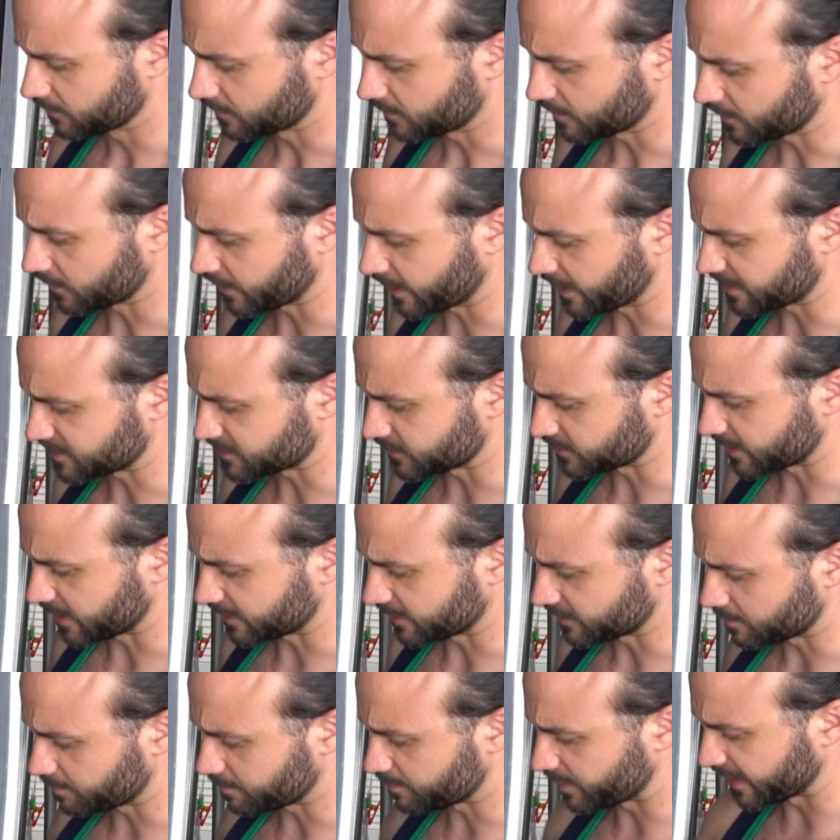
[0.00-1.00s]
All right, so I
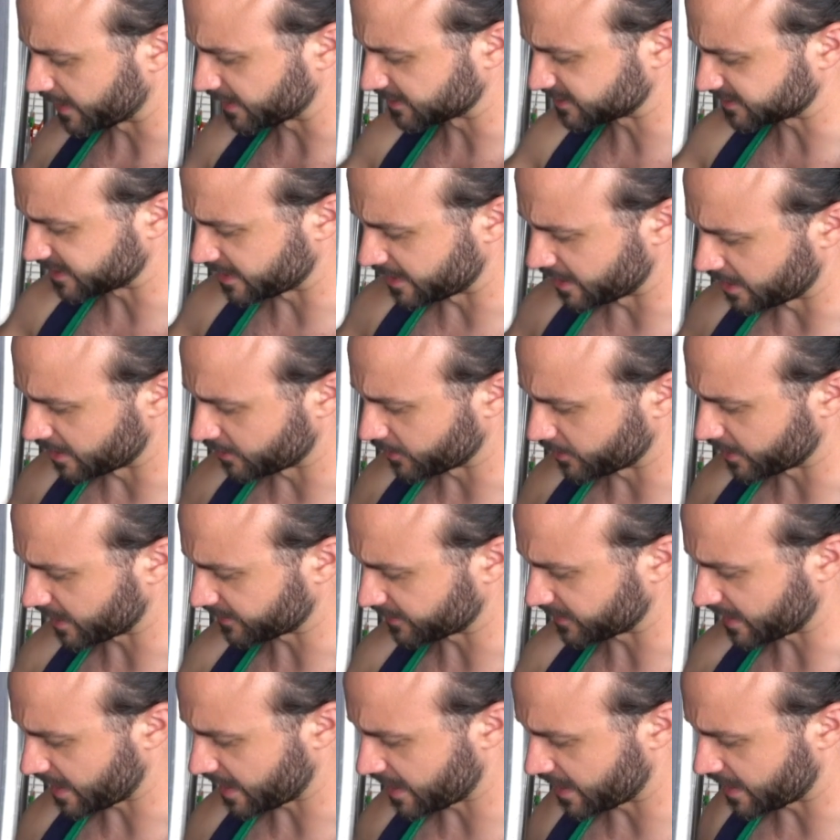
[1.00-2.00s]
got the base here, we
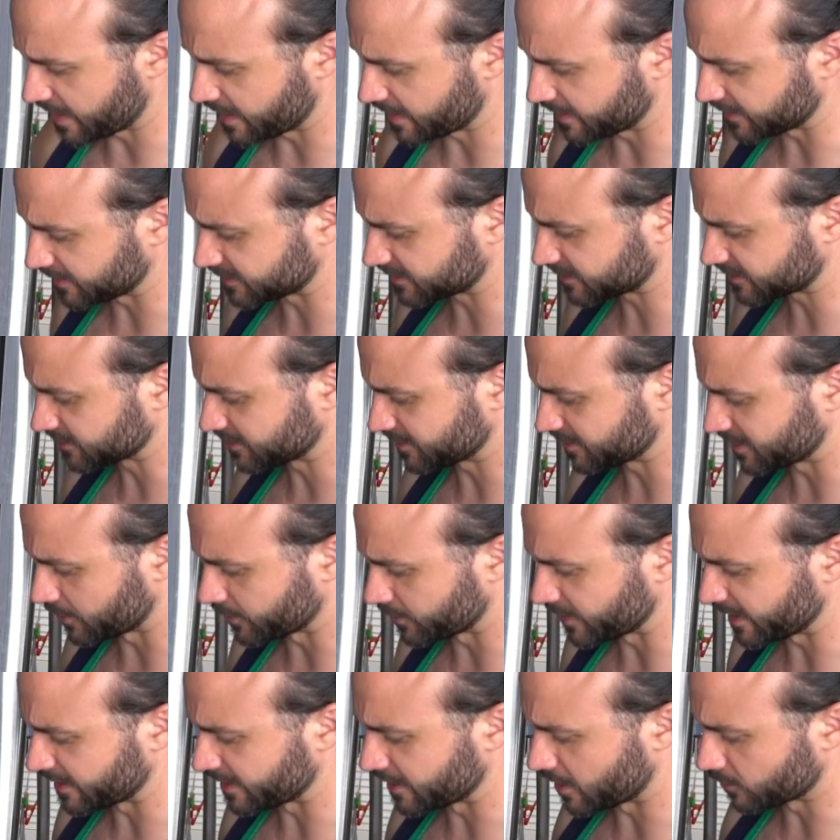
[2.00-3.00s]
got the eggs. You
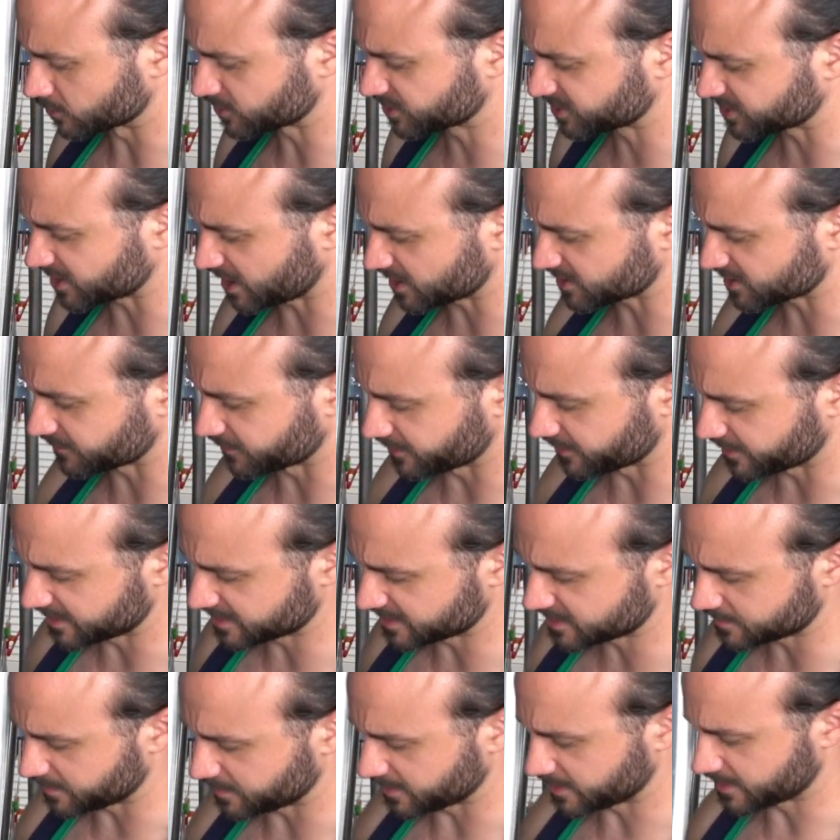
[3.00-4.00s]
don't need no sauce for
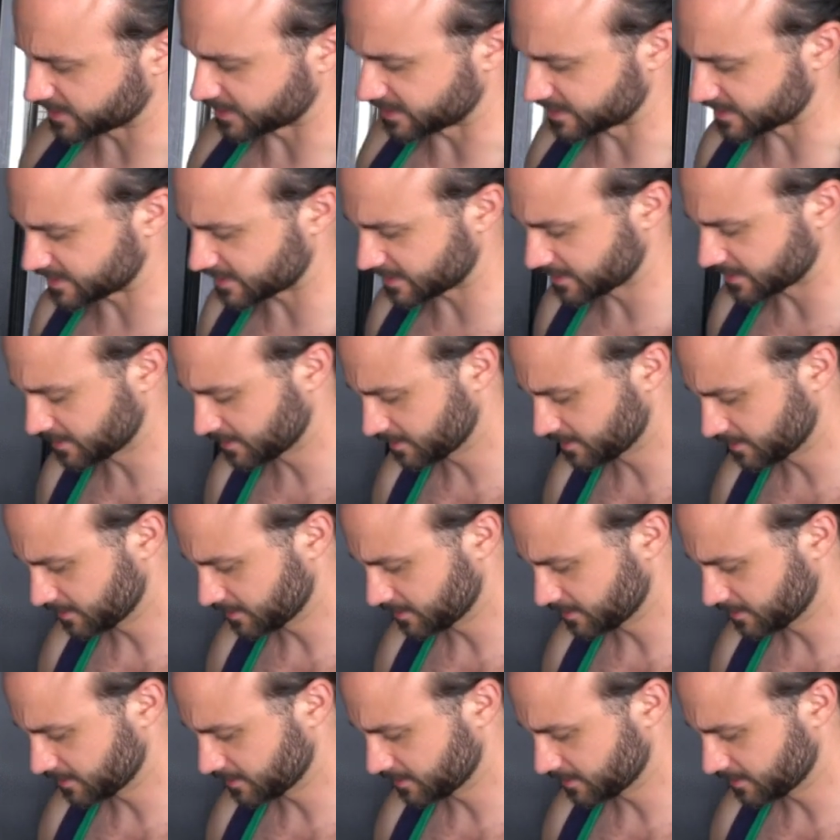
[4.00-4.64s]
this because